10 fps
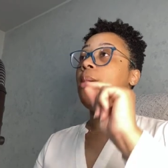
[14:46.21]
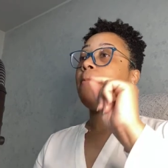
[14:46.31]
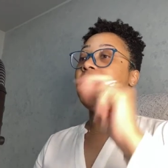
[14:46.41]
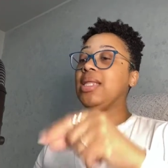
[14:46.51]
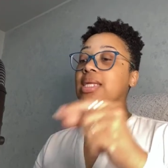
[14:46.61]

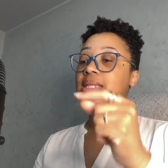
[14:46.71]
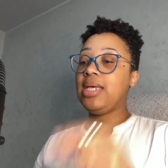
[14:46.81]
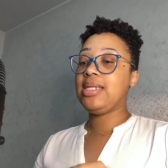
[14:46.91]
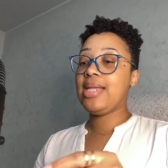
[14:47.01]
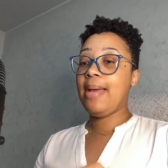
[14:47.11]
make the
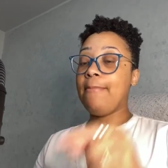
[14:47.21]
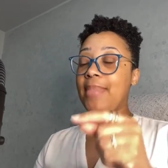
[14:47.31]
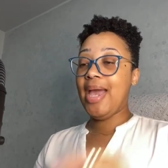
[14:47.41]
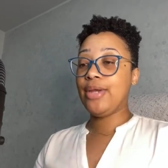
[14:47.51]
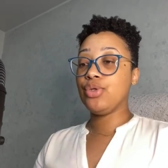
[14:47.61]
thing that
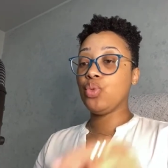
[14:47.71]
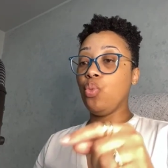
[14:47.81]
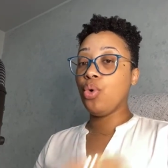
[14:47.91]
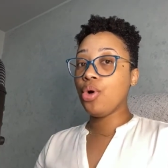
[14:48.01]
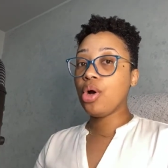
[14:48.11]
matters
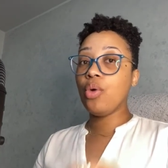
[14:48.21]
work